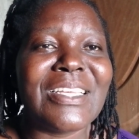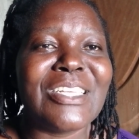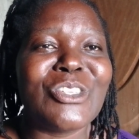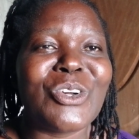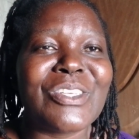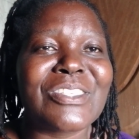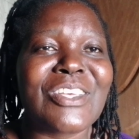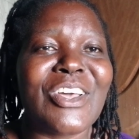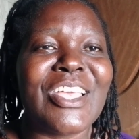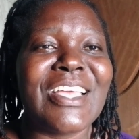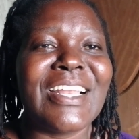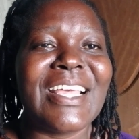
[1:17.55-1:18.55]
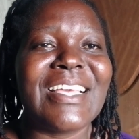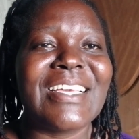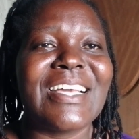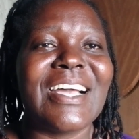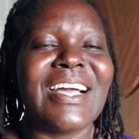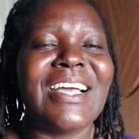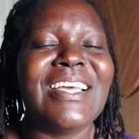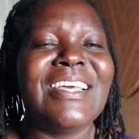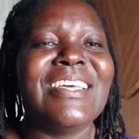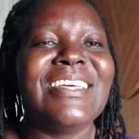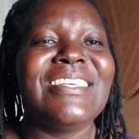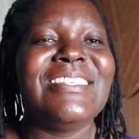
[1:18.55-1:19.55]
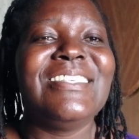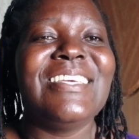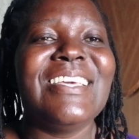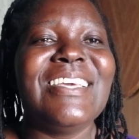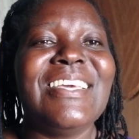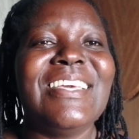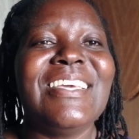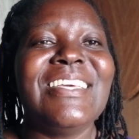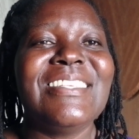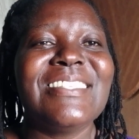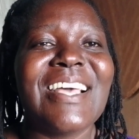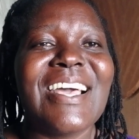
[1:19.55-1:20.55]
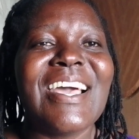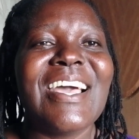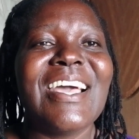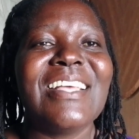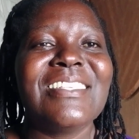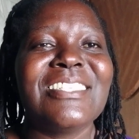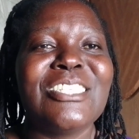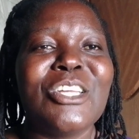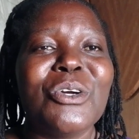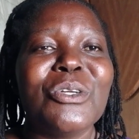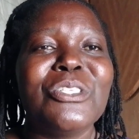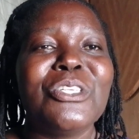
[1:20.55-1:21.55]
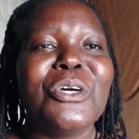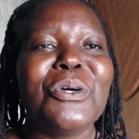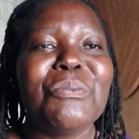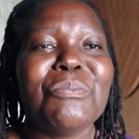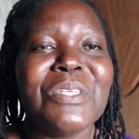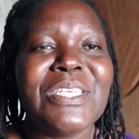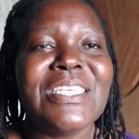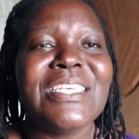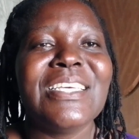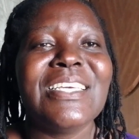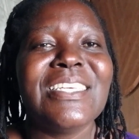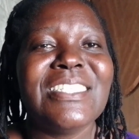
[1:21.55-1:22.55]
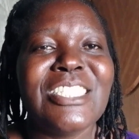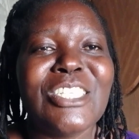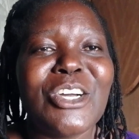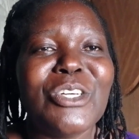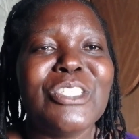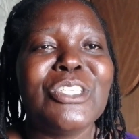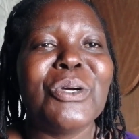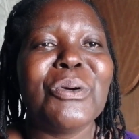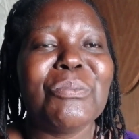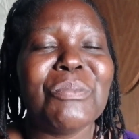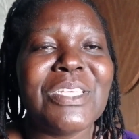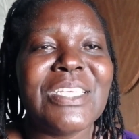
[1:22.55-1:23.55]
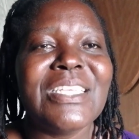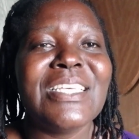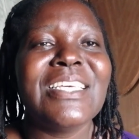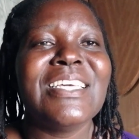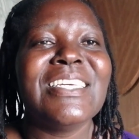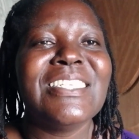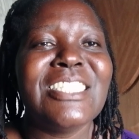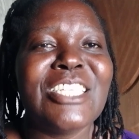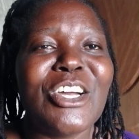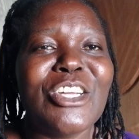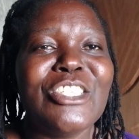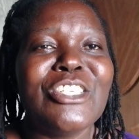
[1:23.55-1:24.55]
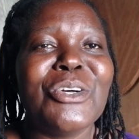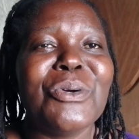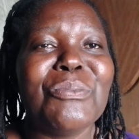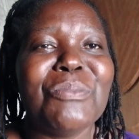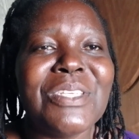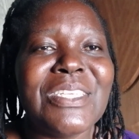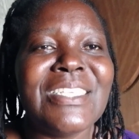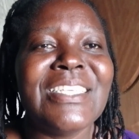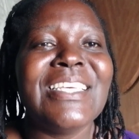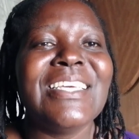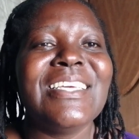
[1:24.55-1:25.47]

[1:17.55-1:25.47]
It was going like, Jesus, toto me, toto me, toto me,